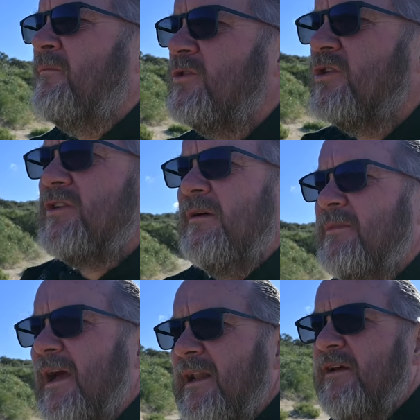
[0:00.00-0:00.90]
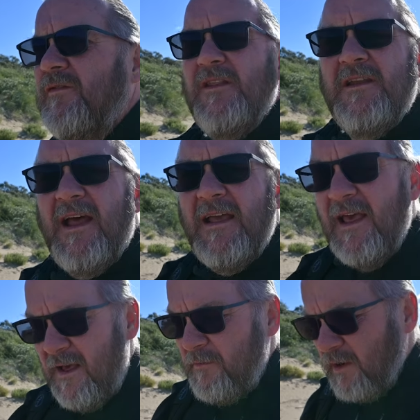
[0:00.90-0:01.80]
We've just come down here for the
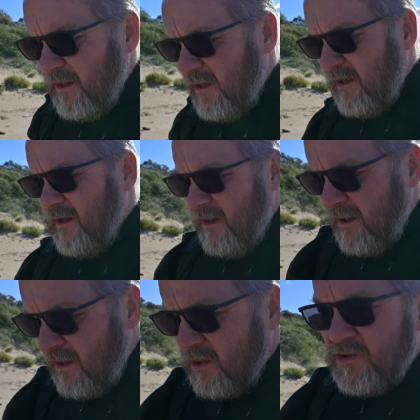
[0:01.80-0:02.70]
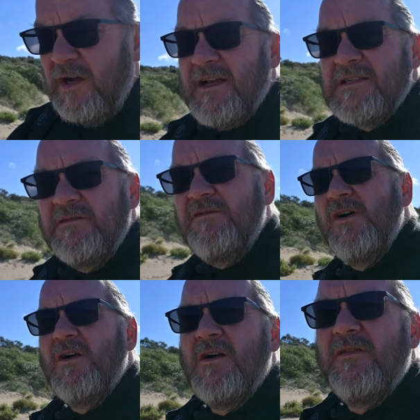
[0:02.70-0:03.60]
day. We're gonna try and get some
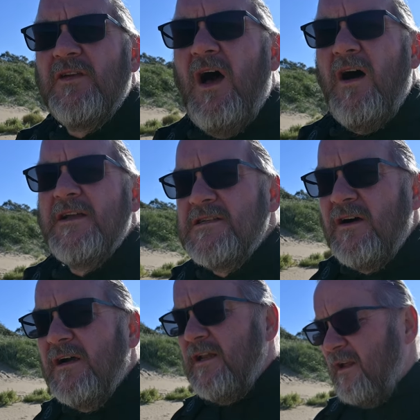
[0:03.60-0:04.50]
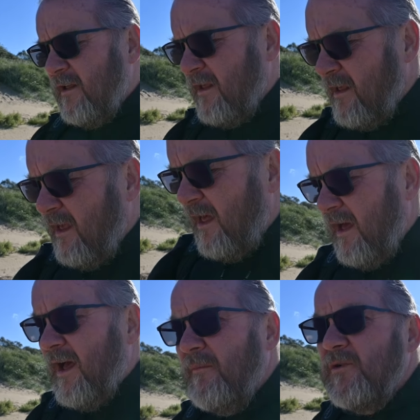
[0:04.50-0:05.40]
photographs at high tide,
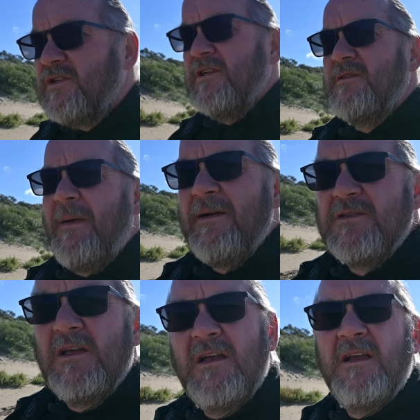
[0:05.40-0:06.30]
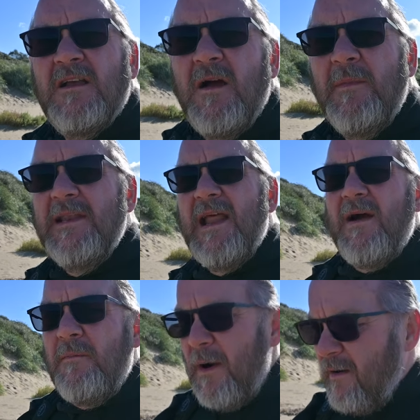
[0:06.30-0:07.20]
which is about to come in
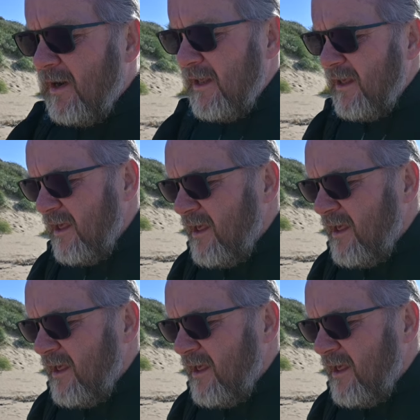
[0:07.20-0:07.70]
now, apparently.